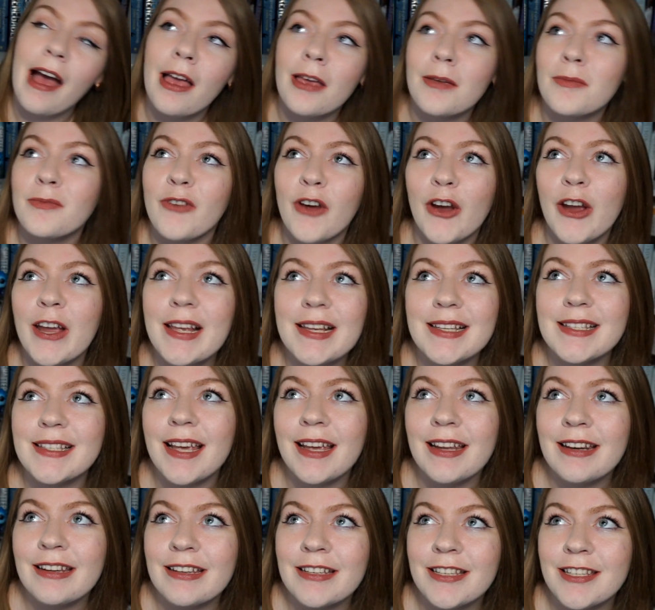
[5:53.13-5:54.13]
I'm very
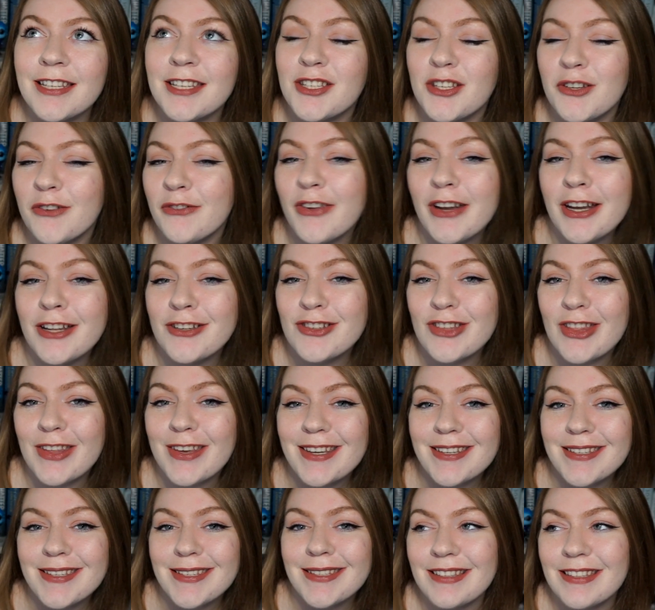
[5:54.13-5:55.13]
excited to finish
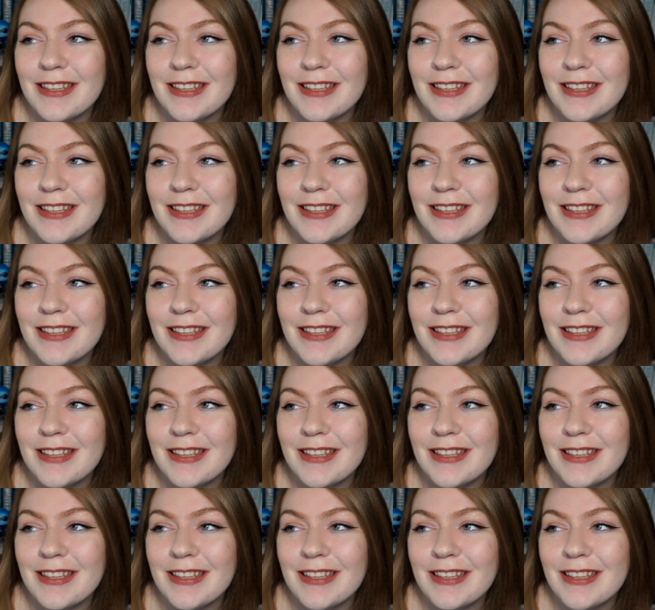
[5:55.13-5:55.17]
this.